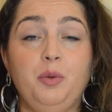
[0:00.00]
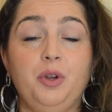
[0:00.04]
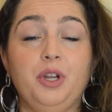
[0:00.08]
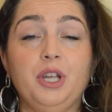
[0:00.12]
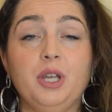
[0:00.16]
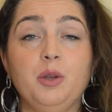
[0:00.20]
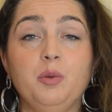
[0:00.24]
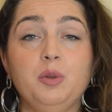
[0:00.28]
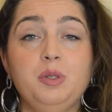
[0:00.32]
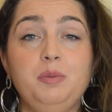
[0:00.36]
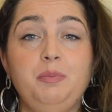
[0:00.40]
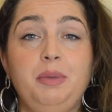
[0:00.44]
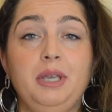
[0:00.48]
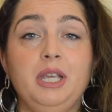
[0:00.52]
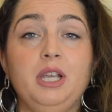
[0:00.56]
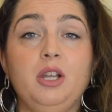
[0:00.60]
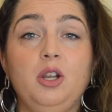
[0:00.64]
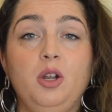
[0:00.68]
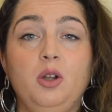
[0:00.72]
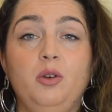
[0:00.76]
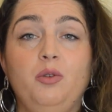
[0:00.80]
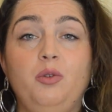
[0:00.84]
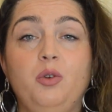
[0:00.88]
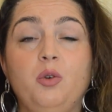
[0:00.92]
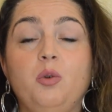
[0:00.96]
working with Pink
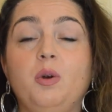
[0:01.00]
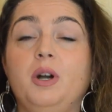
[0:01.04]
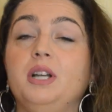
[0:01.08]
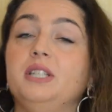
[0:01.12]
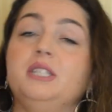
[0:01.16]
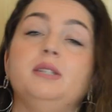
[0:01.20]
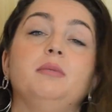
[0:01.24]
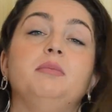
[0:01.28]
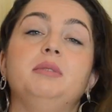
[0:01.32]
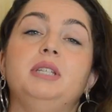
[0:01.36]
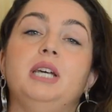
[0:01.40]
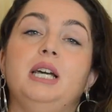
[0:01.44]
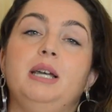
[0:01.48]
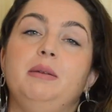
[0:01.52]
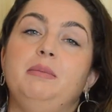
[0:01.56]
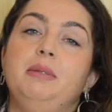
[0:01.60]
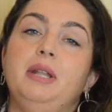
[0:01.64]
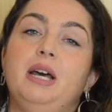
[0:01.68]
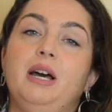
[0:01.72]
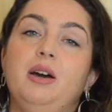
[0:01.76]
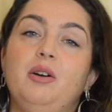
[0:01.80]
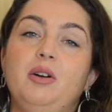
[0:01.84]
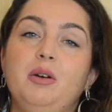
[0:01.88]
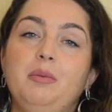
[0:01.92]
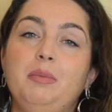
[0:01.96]
Clove for quite some time
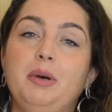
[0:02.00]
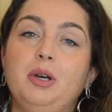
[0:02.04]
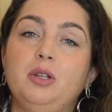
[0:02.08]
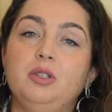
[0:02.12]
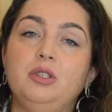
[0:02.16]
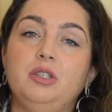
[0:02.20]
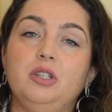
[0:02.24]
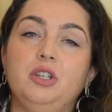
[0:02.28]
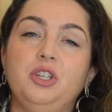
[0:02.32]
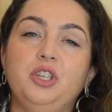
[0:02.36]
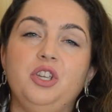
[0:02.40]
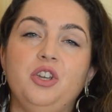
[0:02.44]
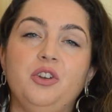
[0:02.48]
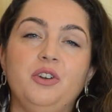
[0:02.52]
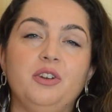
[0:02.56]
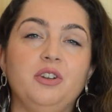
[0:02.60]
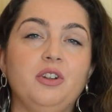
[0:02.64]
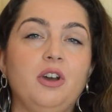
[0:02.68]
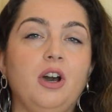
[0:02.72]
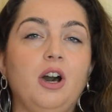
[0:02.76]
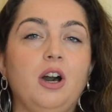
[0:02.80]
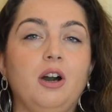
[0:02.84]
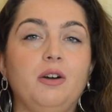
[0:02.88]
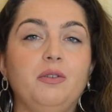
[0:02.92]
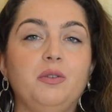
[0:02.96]
now, about a year
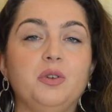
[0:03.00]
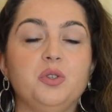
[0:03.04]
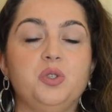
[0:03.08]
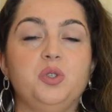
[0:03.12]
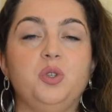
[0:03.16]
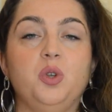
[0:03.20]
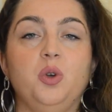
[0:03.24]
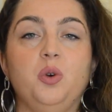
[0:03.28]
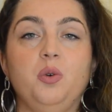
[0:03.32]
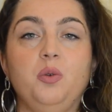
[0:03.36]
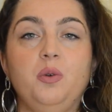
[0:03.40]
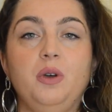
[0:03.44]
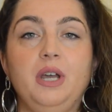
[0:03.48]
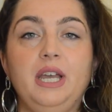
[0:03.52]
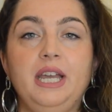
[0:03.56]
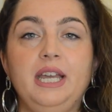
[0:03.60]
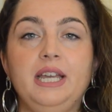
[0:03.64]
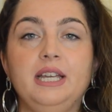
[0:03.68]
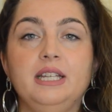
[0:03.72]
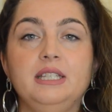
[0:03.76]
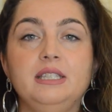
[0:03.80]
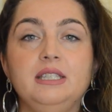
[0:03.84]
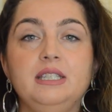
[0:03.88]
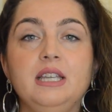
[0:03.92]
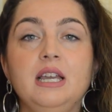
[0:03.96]
and a half or so,
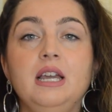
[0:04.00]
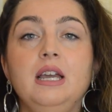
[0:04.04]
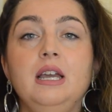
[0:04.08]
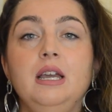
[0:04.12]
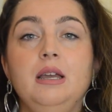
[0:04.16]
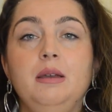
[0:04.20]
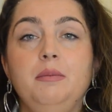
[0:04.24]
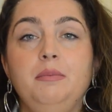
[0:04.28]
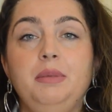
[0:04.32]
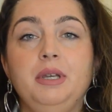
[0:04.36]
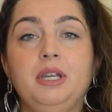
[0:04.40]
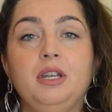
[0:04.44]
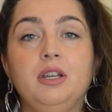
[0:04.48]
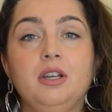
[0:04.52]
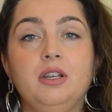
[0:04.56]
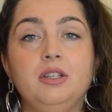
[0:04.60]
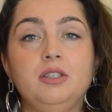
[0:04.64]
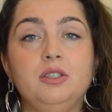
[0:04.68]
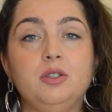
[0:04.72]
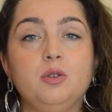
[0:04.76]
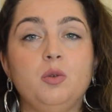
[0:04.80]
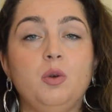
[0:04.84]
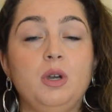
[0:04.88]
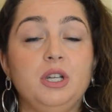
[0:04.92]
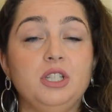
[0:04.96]
and
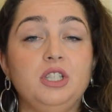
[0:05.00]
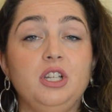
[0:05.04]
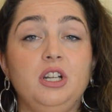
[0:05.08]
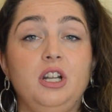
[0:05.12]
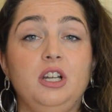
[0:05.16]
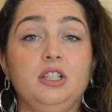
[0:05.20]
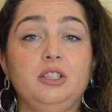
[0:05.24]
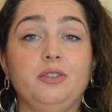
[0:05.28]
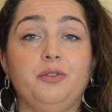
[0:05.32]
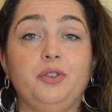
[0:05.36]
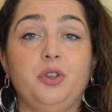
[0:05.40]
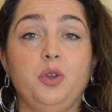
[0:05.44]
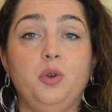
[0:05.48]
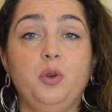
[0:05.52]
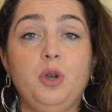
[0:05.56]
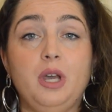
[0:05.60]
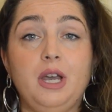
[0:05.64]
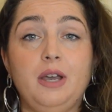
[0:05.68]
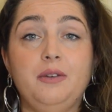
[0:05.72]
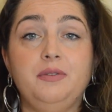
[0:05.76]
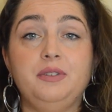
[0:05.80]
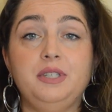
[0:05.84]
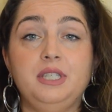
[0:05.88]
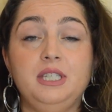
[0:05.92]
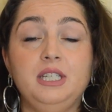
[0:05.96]
because quite a lot of you
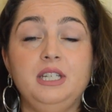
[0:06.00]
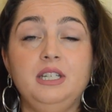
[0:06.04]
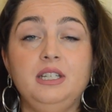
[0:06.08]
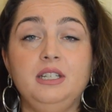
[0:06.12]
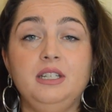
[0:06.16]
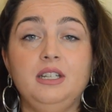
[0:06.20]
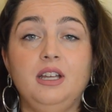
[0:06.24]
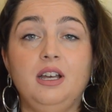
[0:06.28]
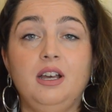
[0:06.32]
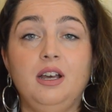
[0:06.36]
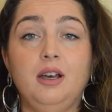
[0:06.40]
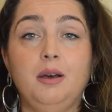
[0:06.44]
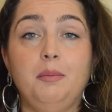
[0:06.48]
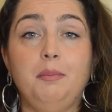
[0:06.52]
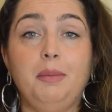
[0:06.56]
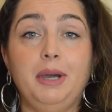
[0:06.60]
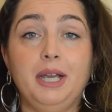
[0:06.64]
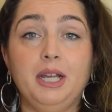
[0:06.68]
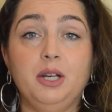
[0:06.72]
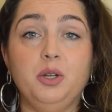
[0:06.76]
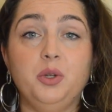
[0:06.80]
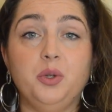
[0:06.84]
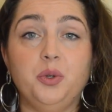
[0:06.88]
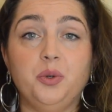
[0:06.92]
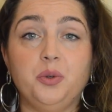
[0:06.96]
have seen
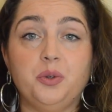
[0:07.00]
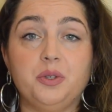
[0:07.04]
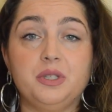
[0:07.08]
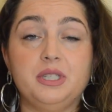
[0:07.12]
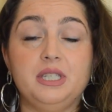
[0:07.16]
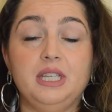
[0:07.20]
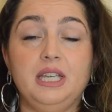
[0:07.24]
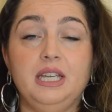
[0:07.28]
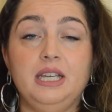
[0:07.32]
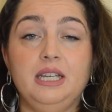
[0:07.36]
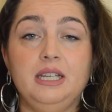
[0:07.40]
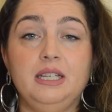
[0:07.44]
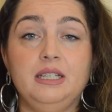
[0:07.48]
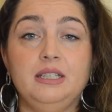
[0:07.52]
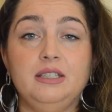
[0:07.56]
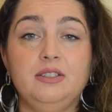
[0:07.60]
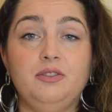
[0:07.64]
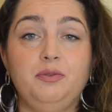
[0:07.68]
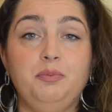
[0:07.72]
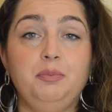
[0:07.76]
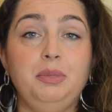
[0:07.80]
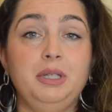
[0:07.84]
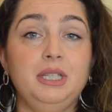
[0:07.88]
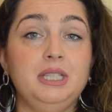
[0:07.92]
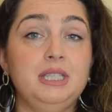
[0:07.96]
my looks
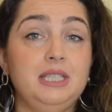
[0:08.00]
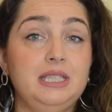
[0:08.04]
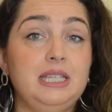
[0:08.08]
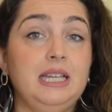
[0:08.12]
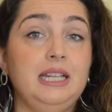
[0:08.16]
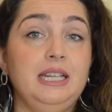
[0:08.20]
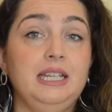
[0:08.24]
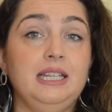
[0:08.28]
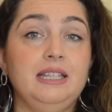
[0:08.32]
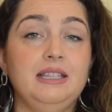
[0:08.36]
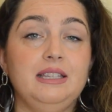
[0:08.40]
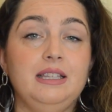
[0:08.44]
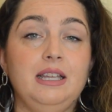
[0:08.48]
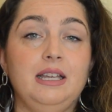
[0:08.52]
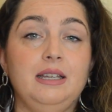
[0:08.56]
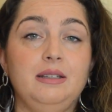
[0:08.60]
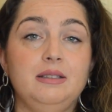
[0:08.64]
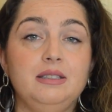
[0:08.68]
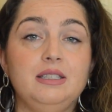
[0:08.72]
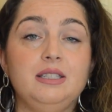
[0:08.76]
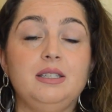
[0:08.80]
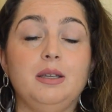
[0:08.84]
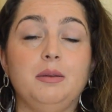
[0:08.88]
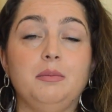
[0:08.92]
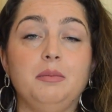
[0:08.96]
and been sending
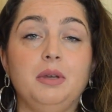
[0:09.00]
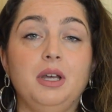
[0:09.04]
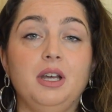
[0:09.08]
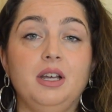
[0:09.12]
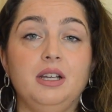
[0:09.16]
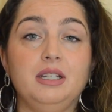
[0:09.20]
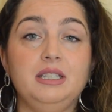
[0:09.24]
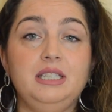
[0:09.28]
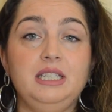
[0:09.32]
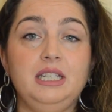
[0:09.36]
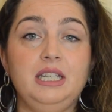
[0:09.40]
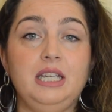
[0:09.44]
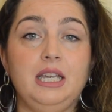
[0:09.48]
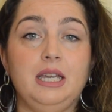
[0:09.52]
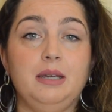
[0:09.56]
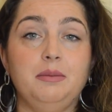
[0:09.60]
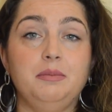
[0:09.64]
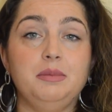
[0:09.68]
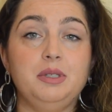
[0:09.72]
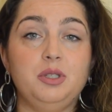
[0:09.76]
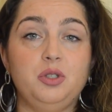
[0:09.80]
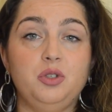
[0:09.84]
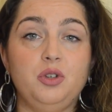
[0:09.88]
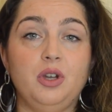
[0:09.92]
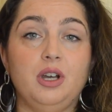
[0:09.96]
them some
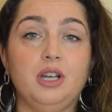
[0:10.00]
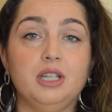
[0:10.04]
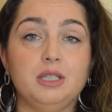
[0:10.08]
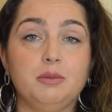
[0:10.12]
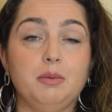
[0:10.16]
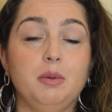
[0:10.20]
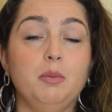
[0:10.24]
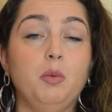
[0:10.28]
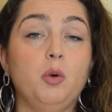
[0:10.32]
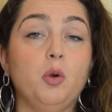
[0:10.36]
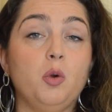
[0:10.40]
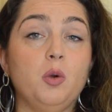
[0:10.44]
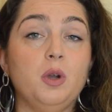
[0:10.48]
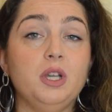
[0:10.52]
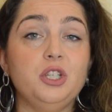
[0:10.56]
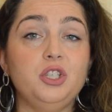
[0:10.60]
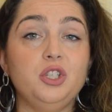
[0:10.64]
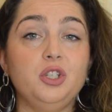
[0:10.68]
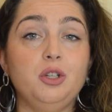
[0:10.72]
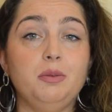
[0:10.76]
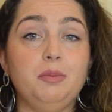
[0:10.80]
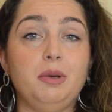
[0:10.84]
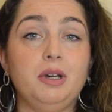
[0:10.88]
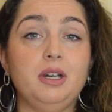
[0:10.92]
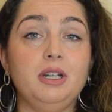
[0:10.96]
DMs to ask me more
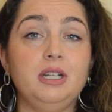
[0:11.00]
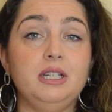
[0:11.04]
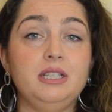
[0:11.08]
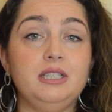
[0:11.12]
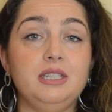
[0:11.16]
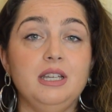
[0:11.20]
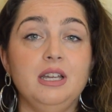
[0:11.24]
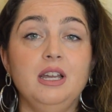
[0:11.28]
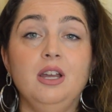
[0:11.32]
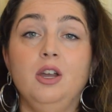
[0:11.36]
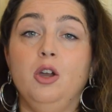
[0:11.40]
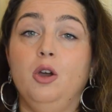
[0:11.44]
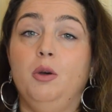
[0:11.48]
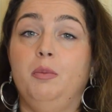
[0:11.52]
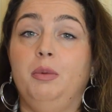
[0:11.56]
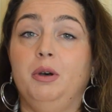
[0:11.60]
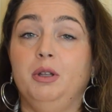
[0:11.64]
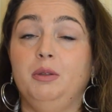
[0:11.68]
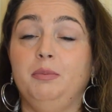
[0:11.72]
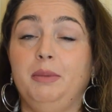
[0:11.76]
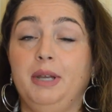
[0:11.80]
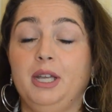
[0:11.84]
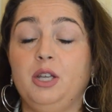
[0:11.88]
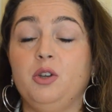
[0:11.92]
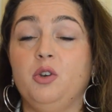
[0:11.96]
questions about it,
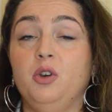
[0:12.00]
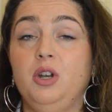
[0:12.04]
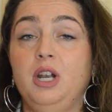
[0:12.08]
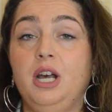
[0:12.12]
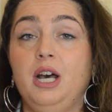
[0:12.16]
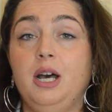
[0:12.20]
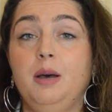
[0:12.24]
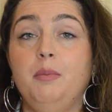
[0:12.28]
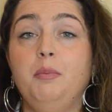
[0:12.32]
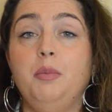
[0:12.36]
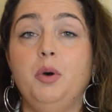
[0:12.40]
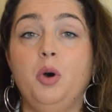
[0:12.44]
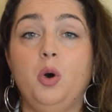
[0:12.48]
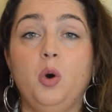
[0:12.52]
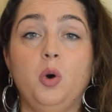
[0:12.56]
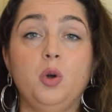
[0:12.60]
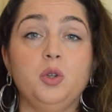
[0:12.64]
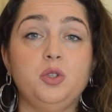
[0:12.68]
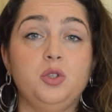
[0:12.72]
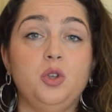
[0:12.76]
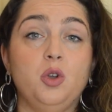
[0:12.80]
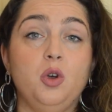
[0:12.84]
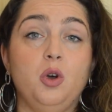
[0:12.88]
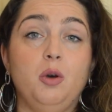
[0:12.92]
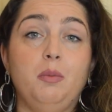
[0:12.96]
about my collab, but
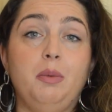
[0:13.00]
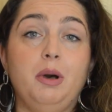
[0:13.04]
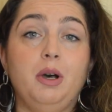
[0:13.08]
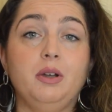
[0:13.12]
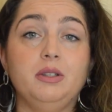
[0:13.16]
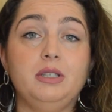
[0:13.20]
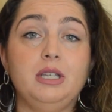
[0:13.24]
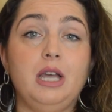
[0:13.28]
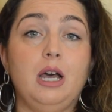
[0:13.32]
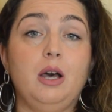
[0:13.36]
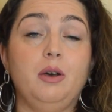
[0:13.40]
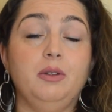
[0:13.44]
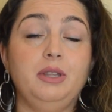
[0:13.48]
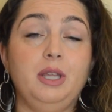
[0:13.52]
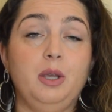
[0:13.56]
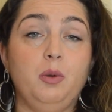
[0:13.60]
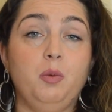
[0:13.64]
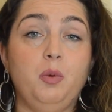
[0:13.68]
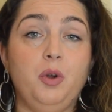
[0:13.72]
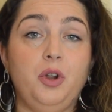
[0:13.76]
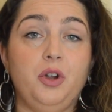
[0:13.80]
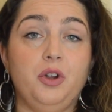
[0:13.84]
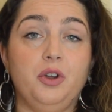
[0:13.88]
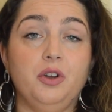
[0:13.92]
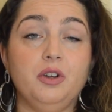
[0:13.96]
also about how they
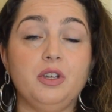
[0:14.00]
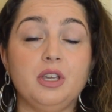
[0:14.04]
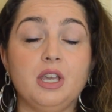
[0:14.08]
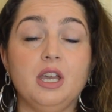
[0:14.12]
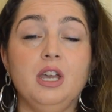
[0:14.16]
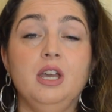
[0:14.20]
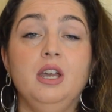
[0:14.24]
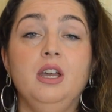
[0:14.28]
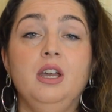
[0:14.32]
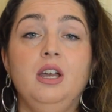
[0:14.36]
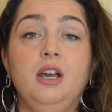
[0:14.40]
work,